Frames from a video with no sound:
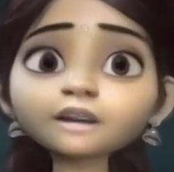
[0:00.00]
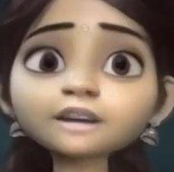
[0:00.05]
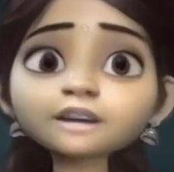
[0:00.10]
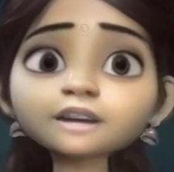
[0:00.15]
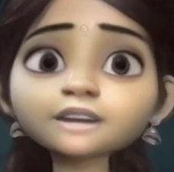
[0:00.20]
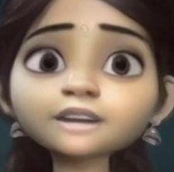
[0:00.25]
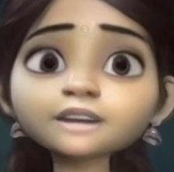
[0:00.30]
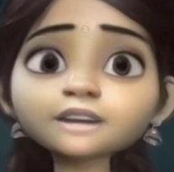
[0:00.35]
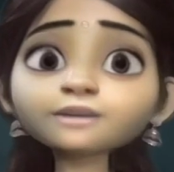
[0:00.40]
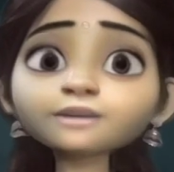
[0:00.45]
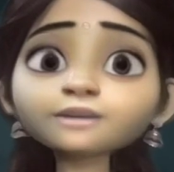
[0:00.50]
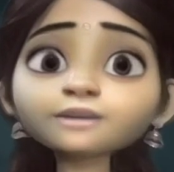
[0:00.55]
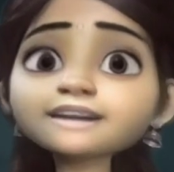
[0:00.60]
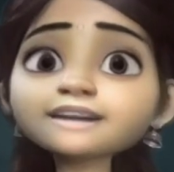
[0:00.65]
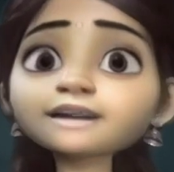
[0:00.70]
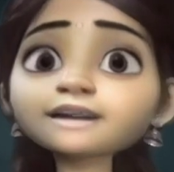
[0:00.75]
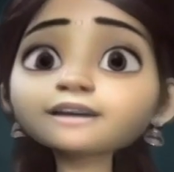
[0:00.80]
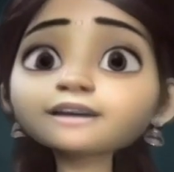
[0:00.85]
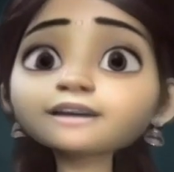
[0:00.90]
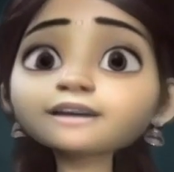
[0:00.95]
So these
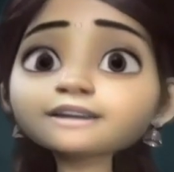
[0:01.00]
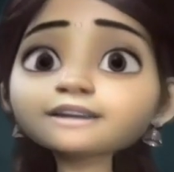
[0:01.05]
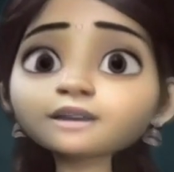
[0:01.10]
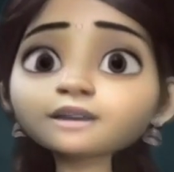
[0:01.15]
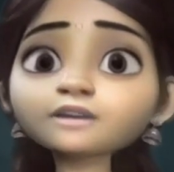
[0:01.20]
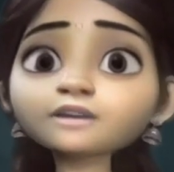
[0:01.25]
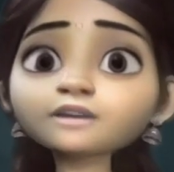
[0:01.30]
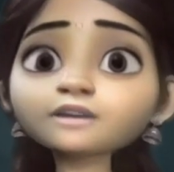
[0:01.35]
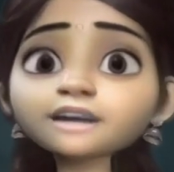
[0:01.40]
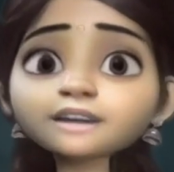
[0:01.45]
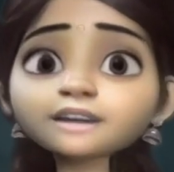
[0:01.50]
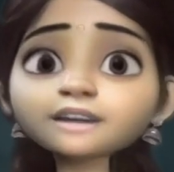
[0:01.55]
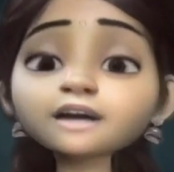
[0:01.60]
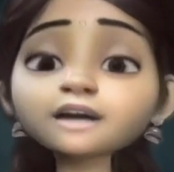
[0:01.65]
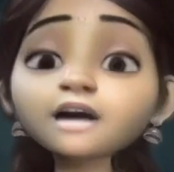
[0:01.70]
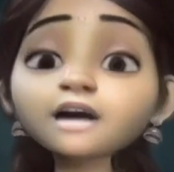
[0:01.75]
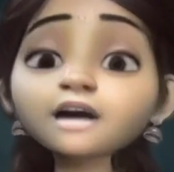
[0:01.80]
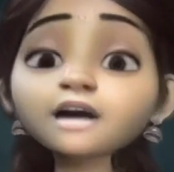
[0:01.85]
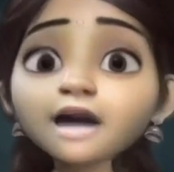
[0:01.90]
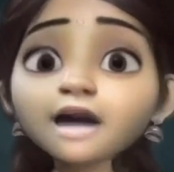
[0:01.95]
are the resources.
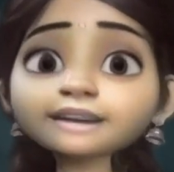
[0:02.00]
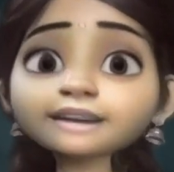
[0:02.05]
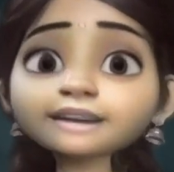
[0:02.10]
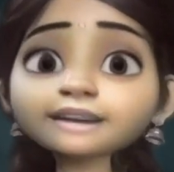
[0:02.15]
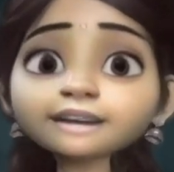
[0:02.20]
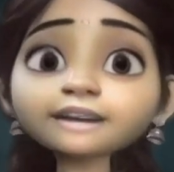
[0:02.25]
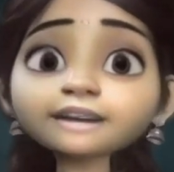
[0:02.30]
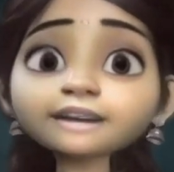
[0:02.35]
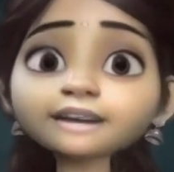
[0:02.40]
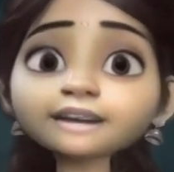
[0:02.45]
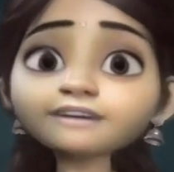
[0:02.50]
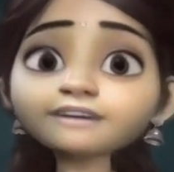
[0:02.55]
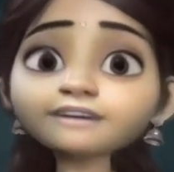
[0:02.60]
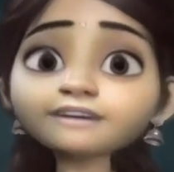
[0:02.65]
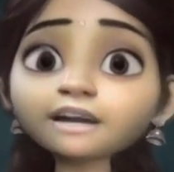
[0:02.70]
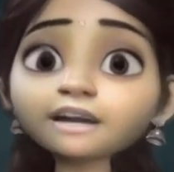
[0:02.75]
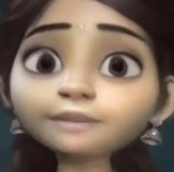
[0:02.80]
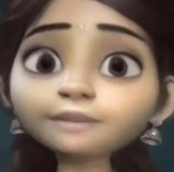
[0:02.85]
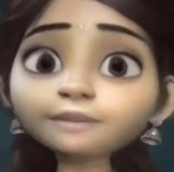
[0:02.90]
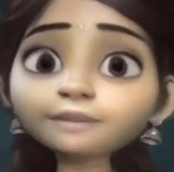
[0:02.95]
I think it will
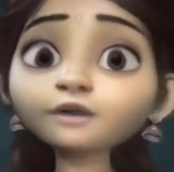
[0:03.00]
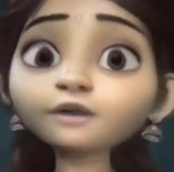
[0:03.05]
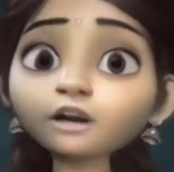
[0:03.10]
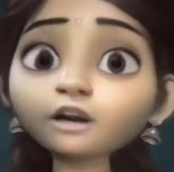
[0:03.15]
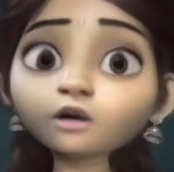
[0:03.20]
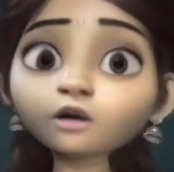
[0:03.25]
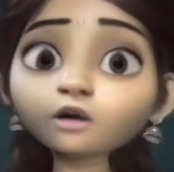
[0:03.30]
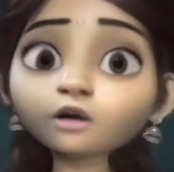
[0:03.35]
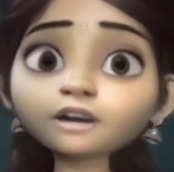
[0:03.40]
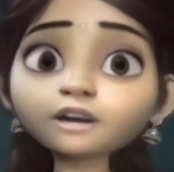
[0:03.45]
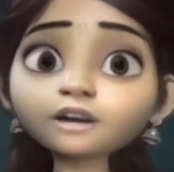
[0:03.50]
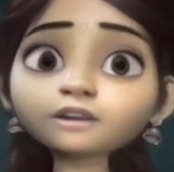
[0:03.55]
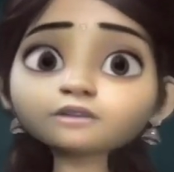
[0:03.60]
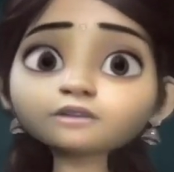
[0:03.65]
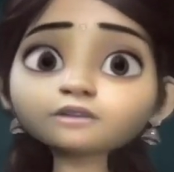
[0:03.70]
help you a lot.